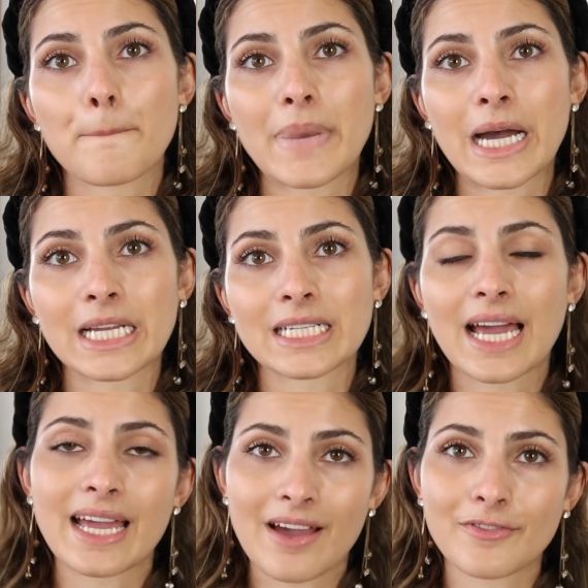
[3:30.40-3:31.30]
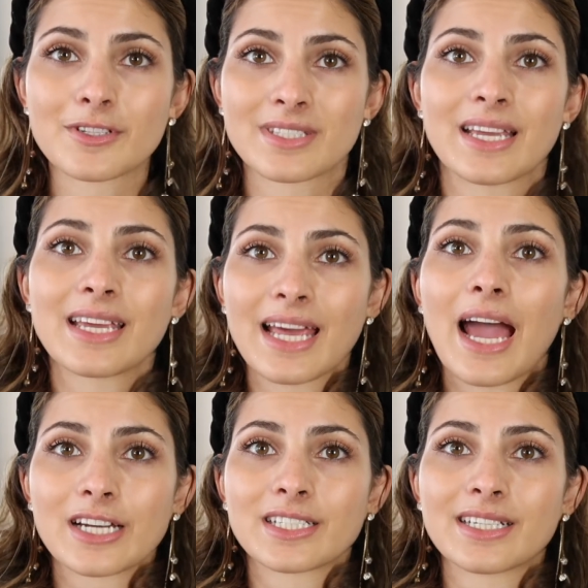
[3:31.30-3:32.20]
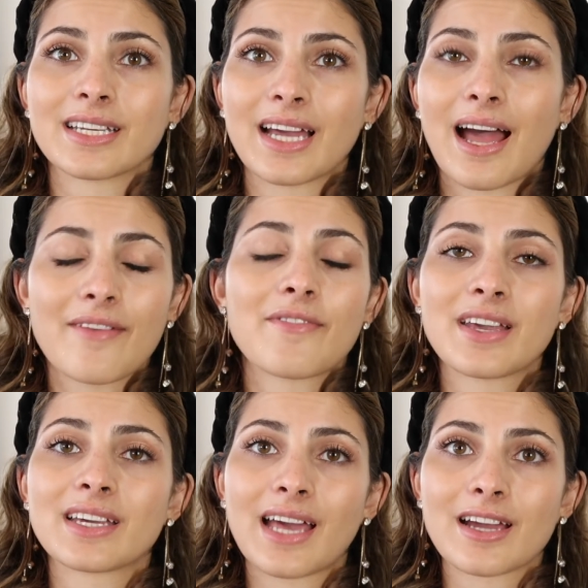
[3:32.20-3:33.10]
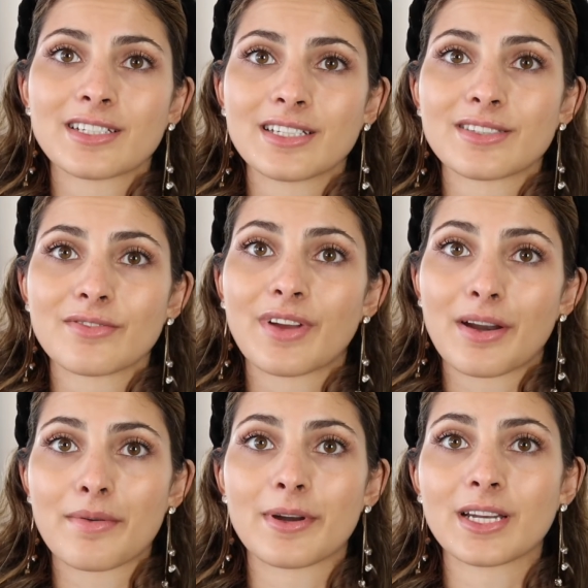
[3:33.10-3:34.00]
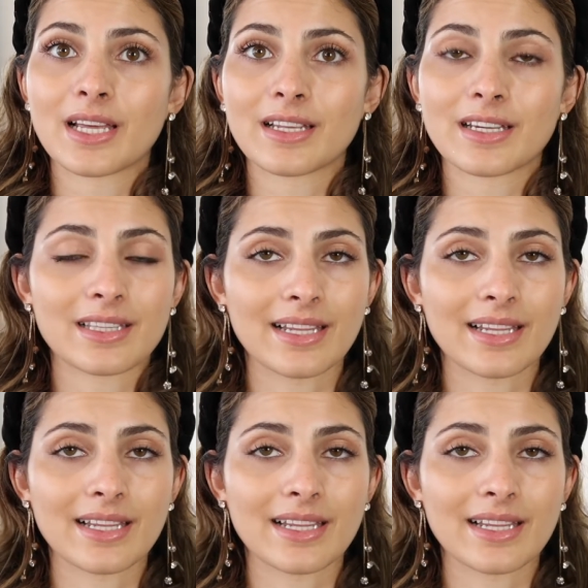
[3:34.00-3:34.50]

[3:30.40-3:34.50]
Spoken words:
But I have to say I think it actually is very, very delicate.